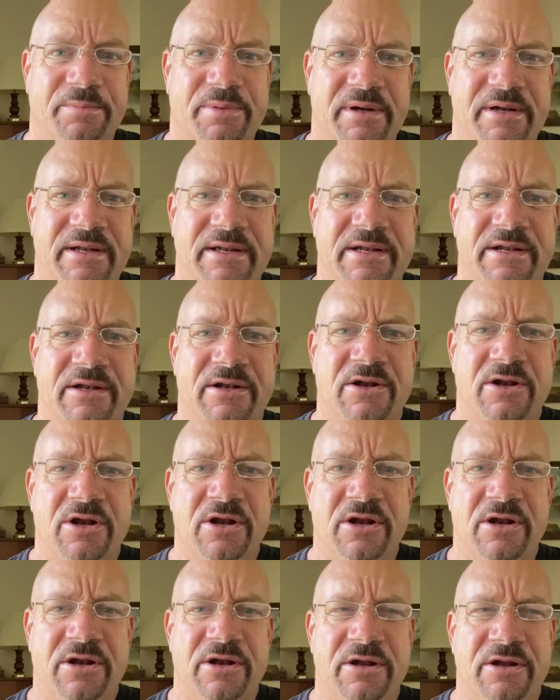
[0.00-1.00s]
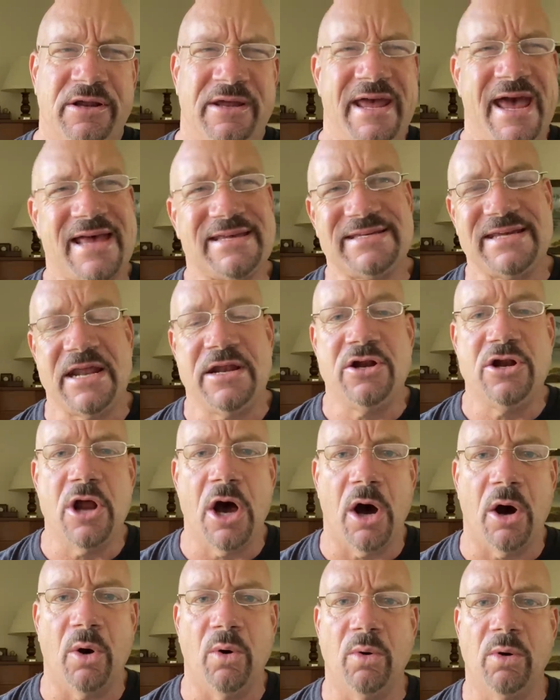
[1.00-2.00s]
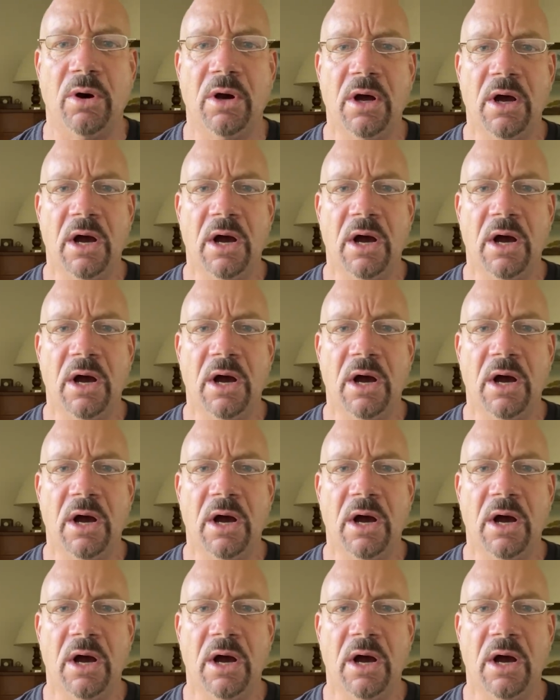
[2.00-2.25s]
but yes and no.